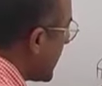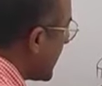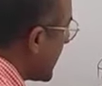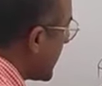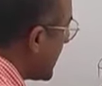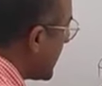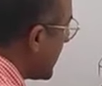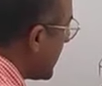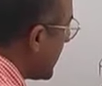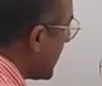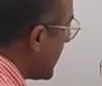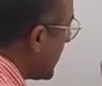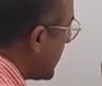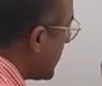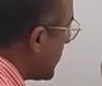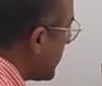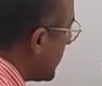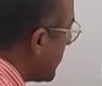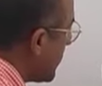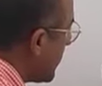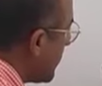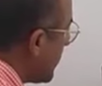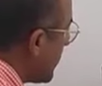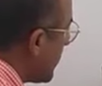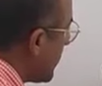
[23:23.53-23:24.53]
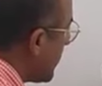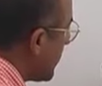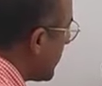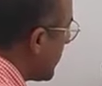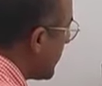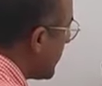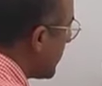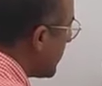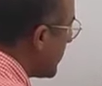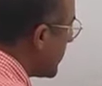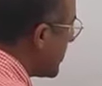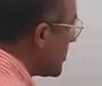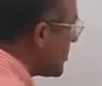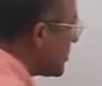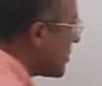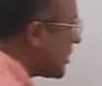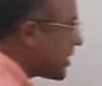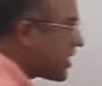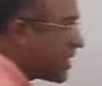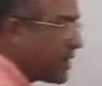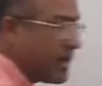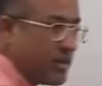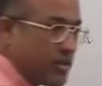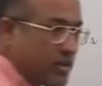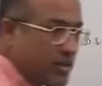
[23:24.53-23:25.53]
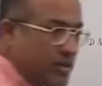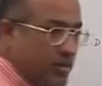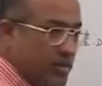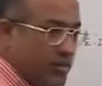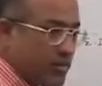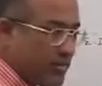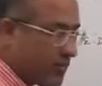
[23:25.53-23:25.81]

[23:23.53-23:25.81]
mater here. Is that right?